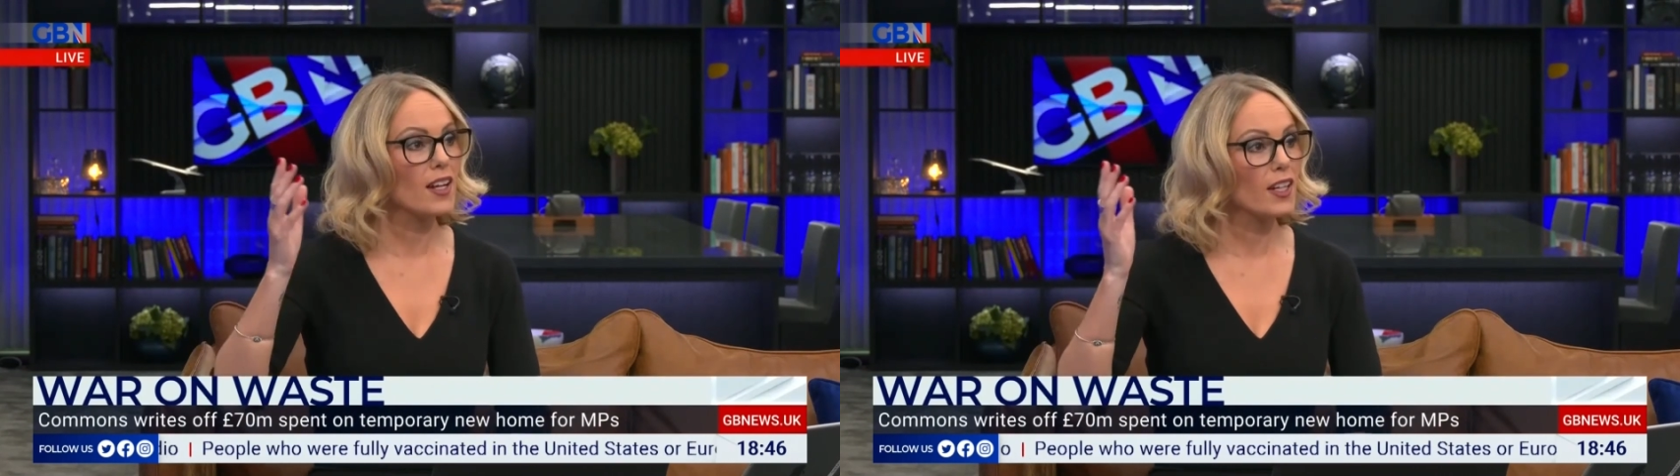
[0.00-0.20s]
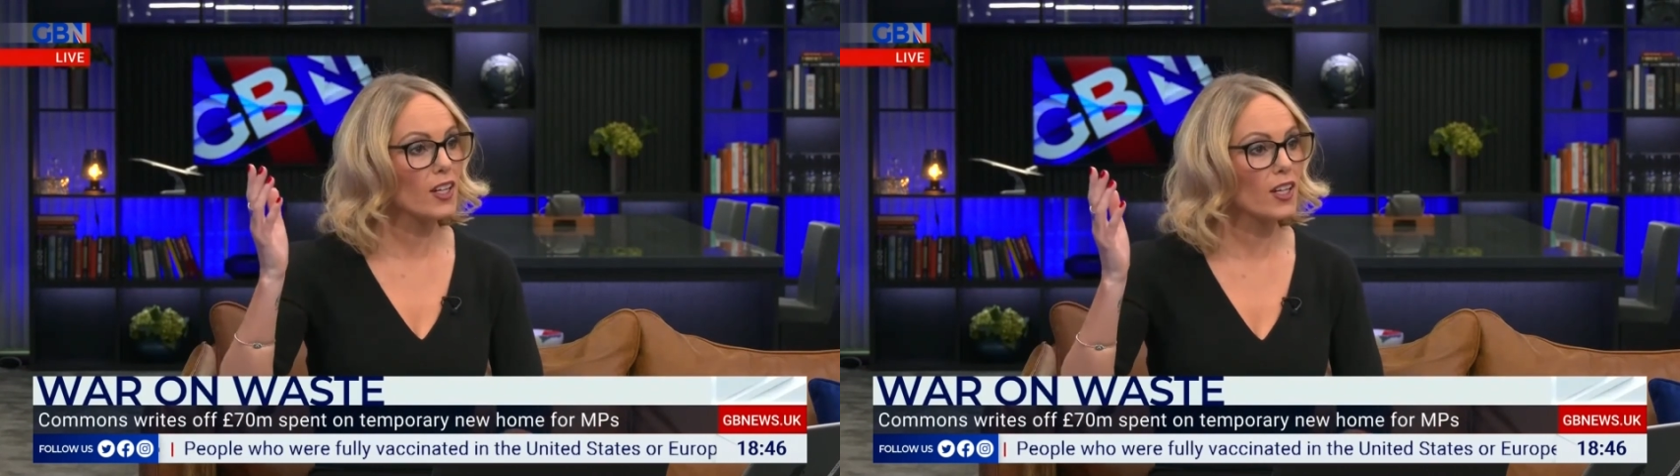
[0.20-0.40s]

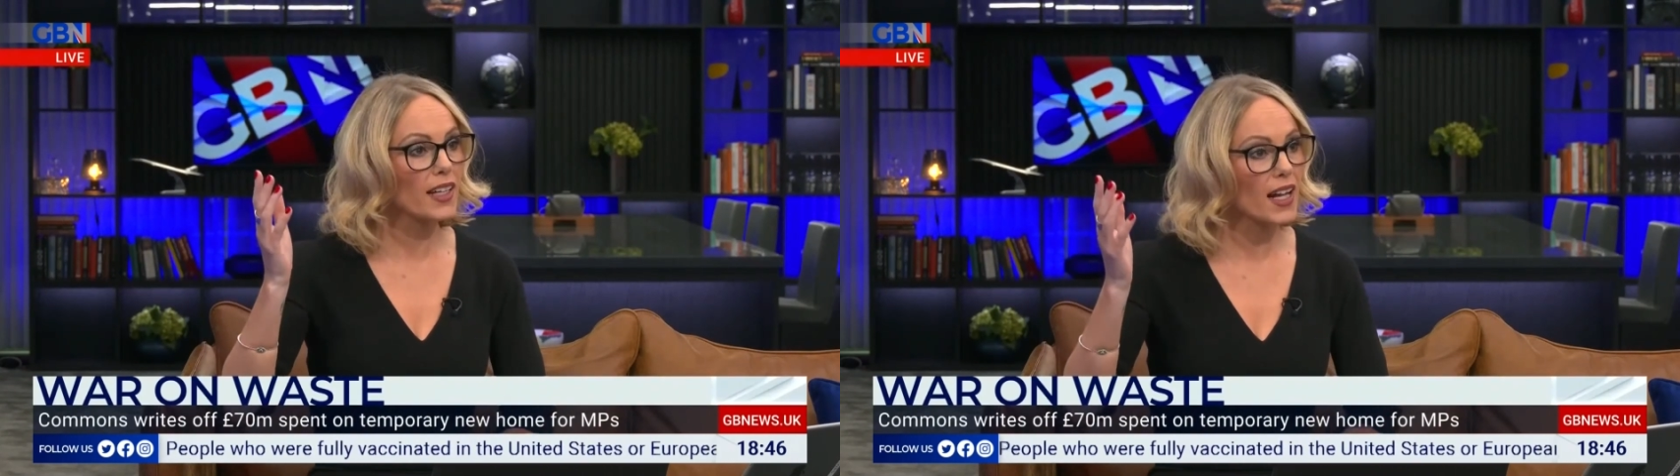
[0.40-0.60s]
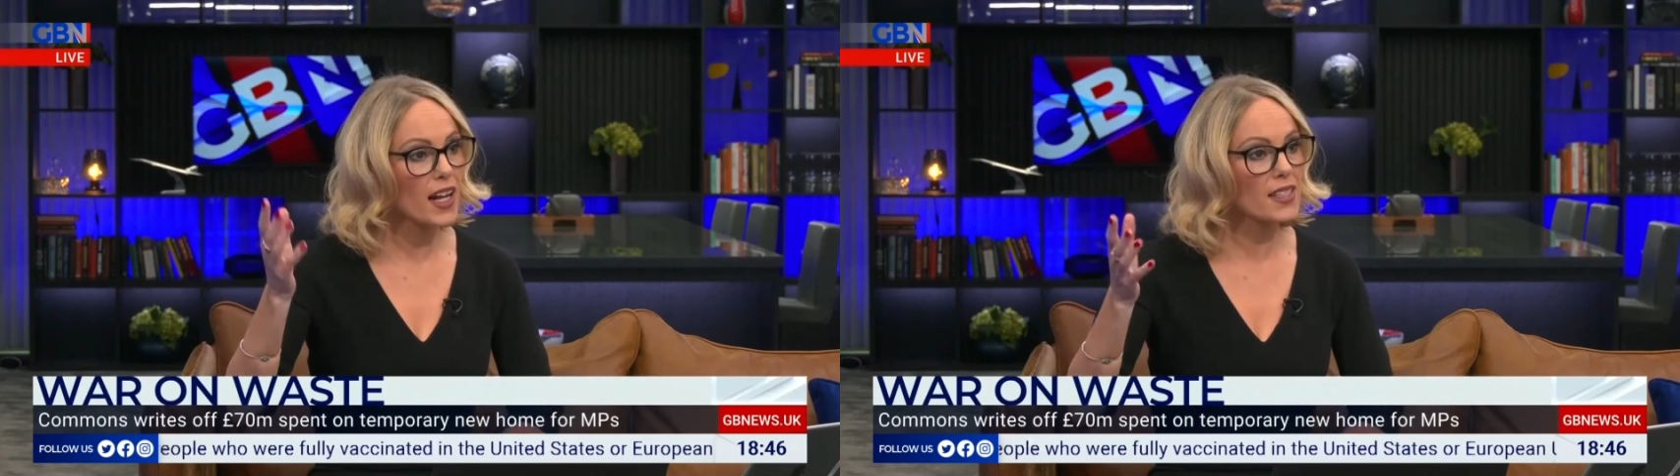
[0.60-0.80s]
you know,
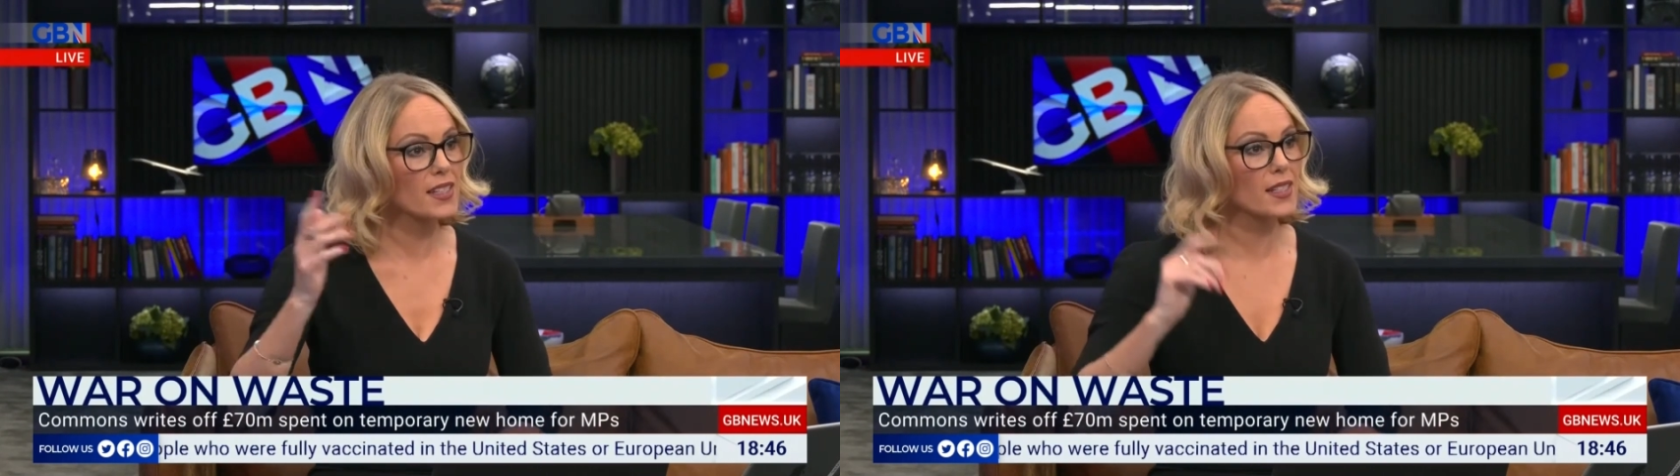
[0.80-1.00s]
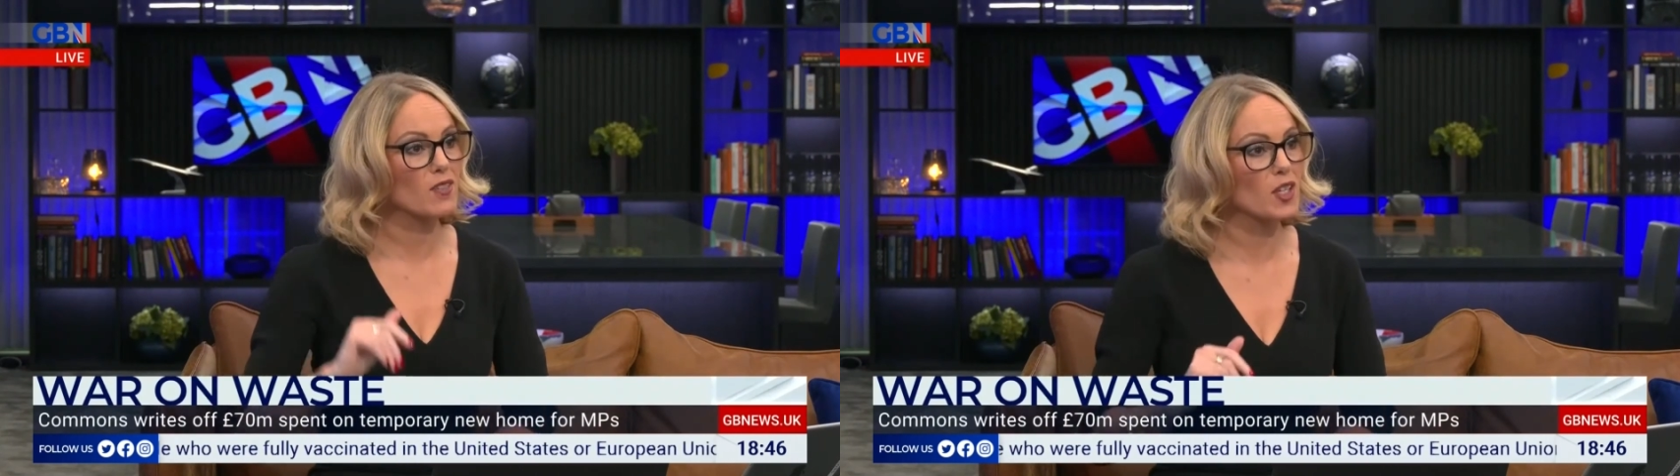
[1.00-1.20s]

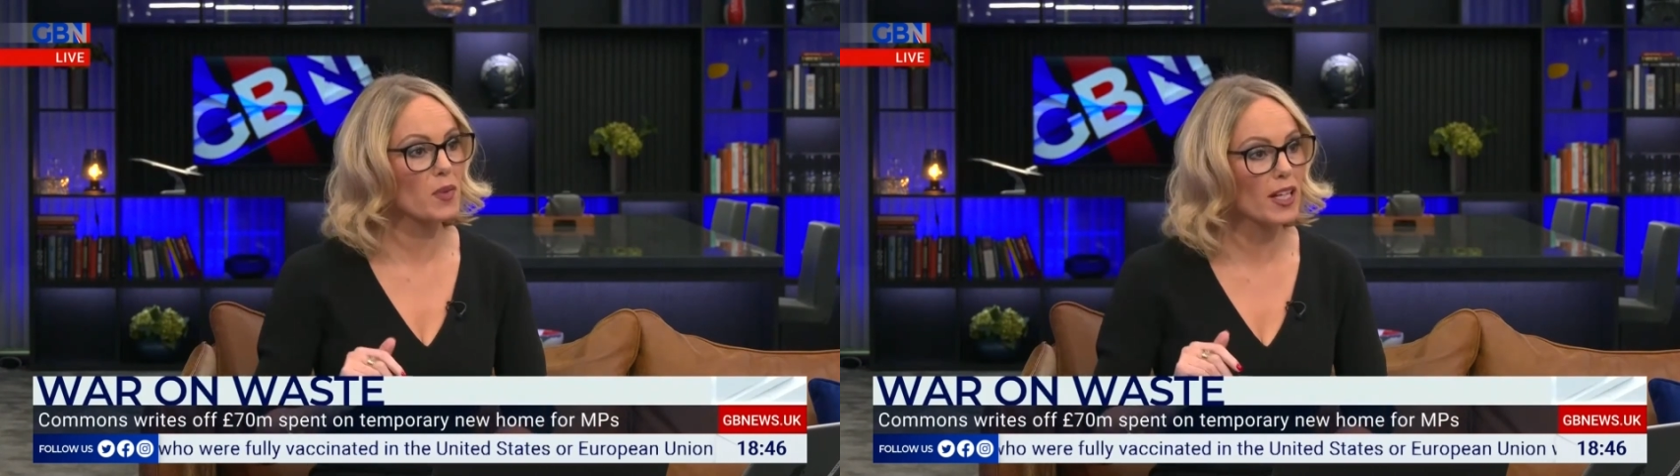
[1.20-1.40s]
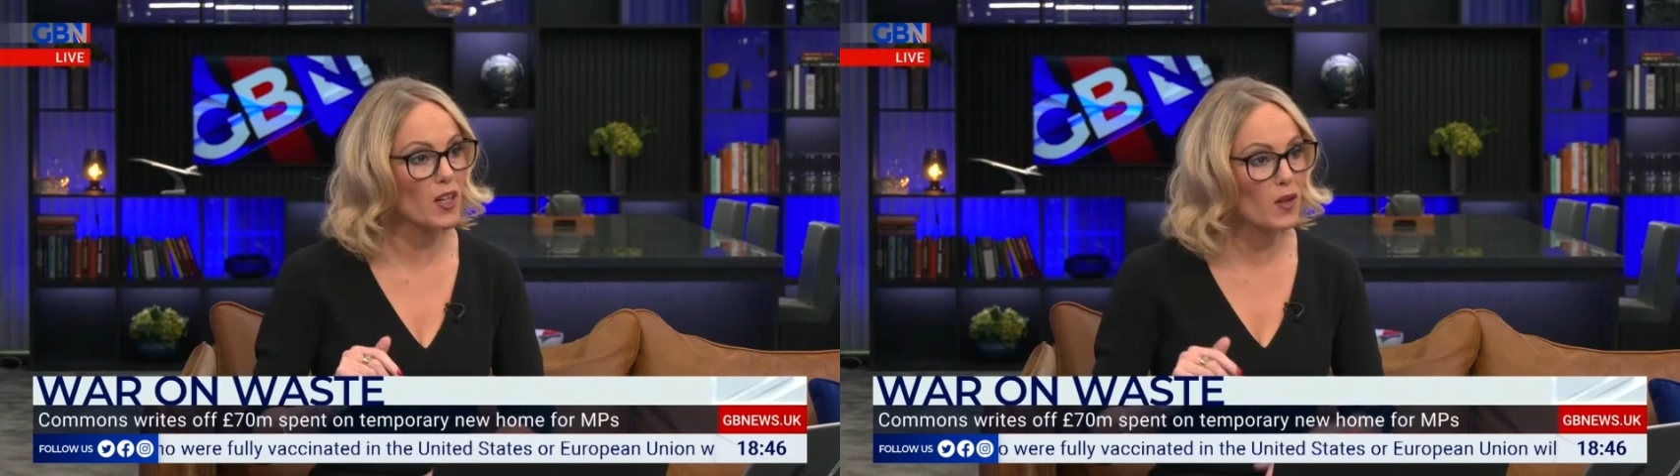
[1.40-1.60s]
courtesy of
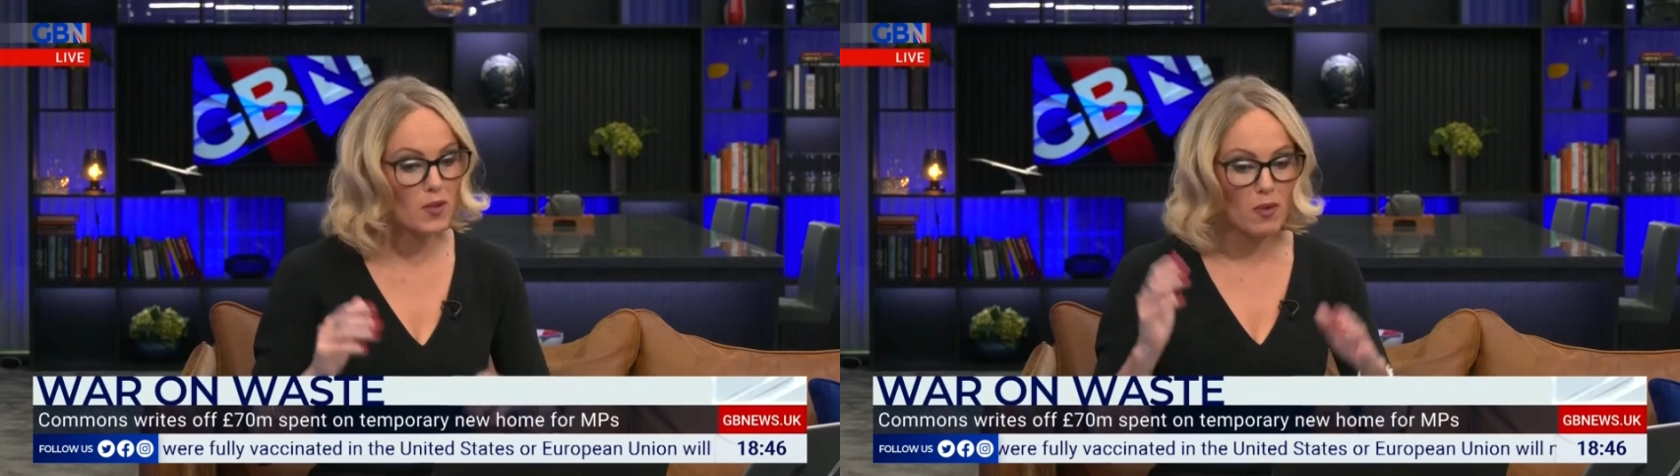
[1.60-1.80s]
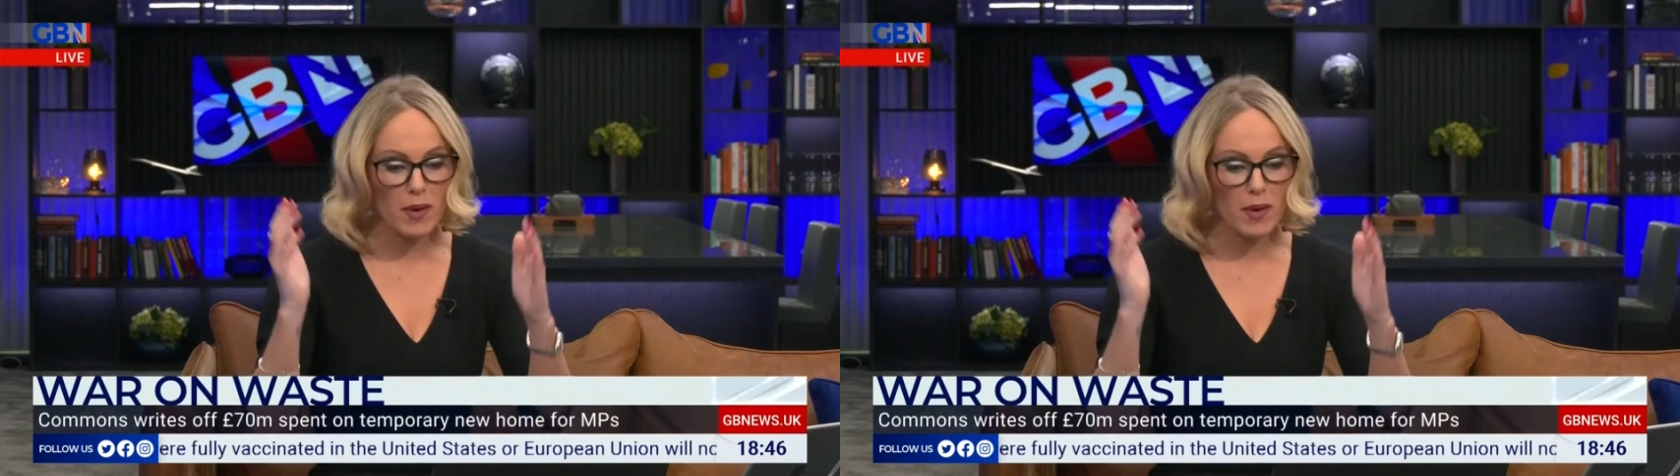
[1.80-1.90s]
GB News,